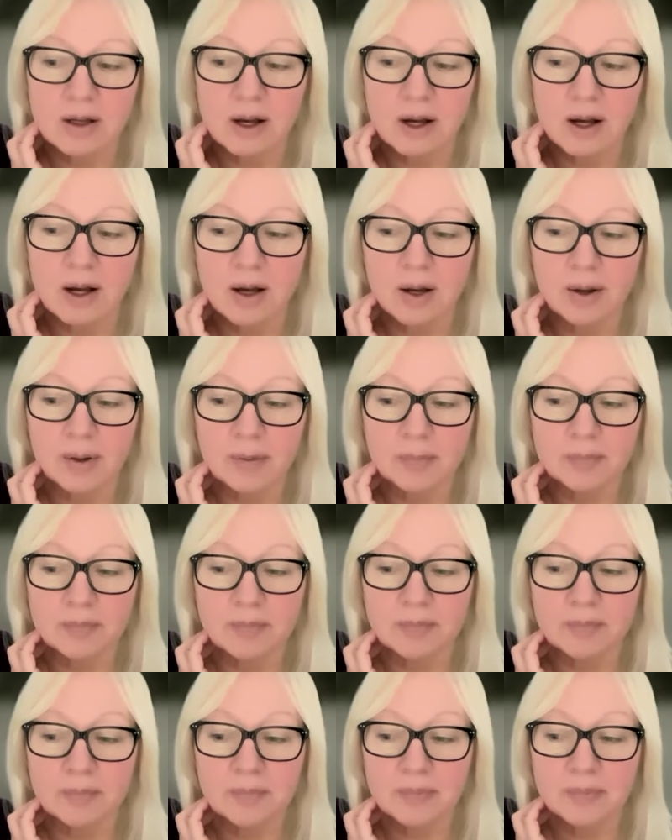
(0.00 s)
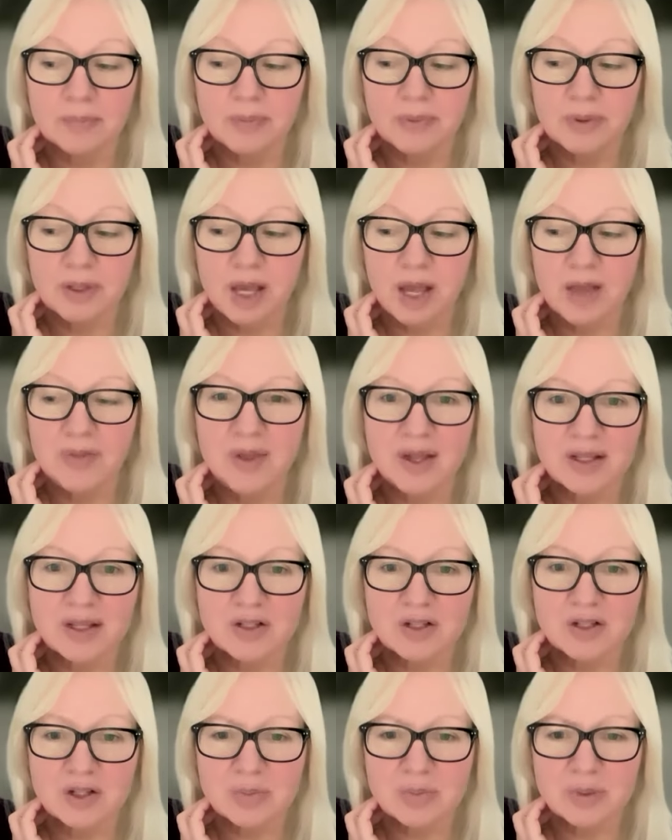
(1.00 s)
And
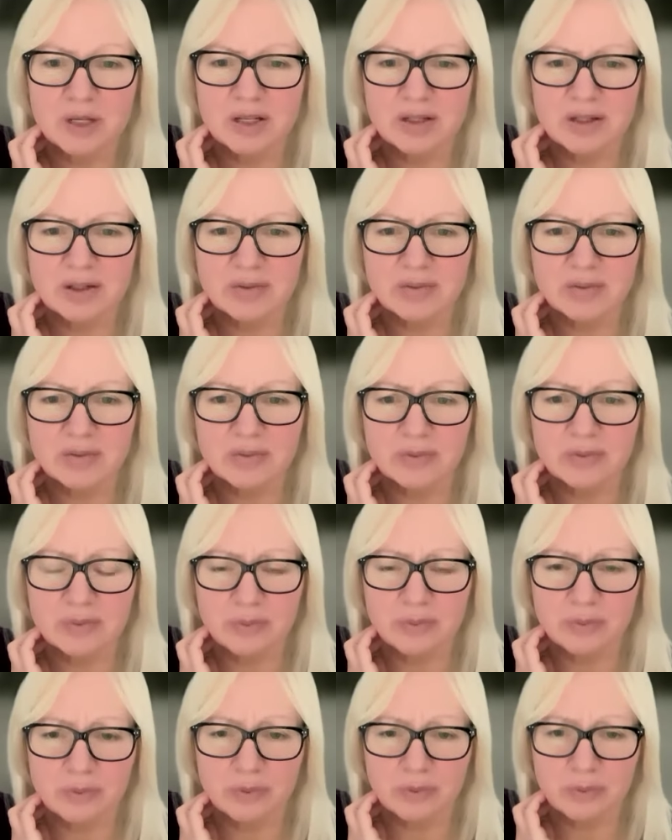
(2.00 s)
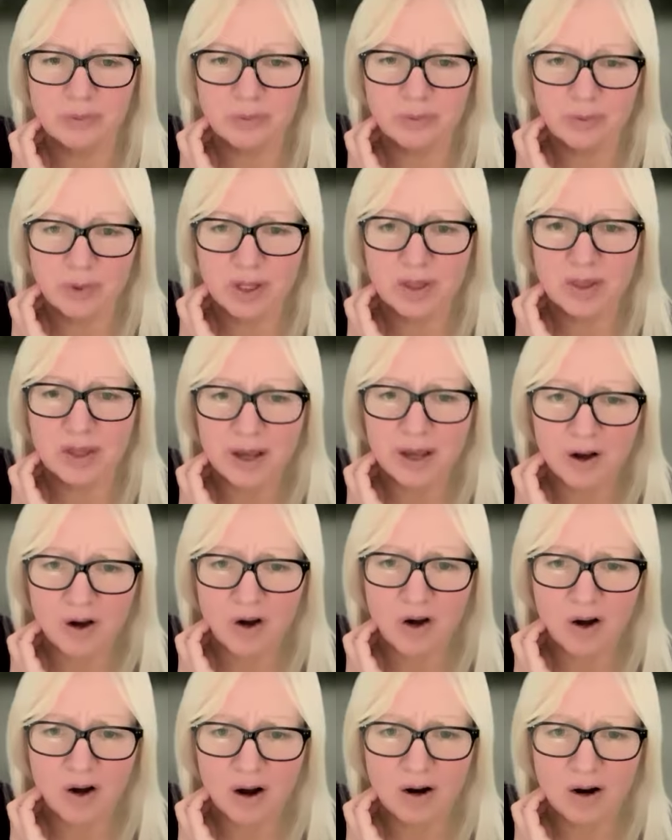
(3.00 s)
that's just because of what they
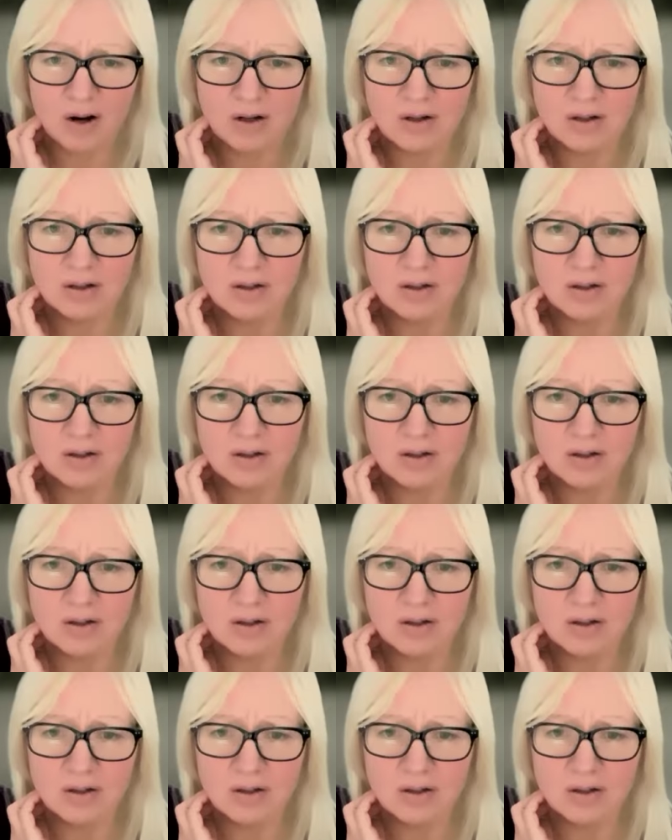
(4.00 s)
are.